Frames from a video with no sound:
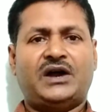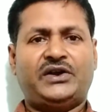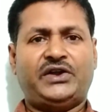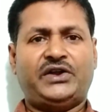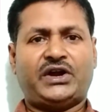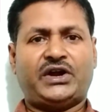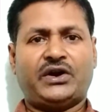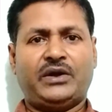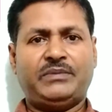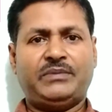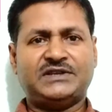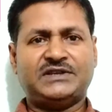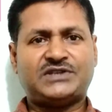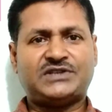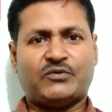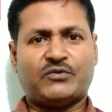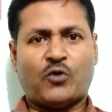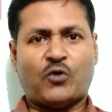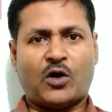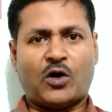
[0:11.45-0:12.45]
decree means
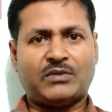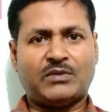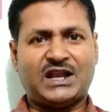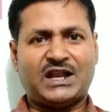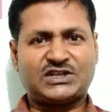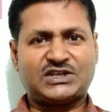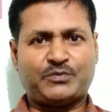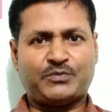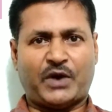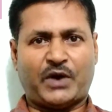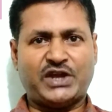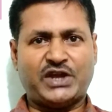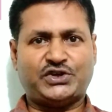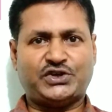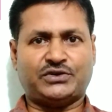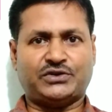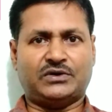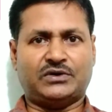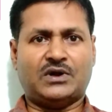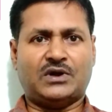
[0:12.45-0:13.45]
the formal
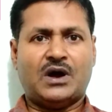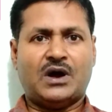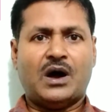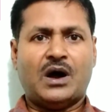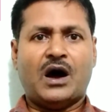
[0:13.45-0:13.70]
expression